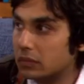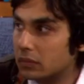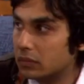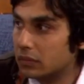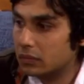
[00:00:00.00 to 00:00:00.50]

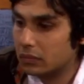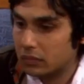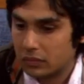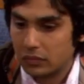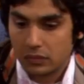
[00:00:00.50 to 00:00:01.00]

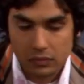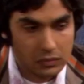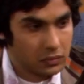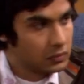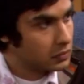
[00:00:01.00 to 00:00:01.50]

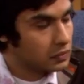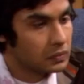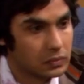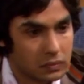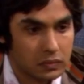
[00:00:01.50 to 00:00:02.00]

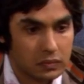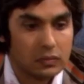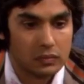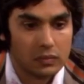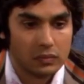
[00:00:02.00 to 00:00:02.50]

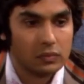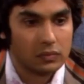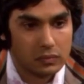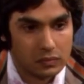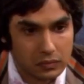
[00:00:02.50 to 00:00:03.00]

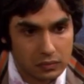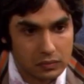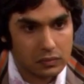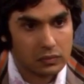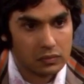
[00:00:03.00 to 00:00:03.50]

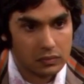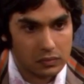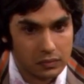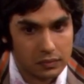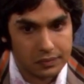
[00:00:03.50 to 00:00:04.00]

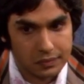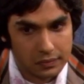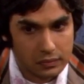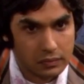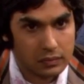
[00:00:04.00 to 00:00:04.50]

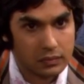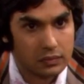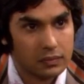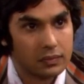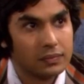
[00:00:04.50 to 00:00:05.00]

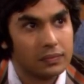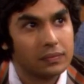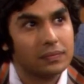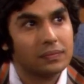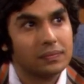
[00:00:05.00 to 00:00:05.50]

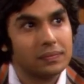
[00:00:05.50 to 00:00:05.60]
(silent)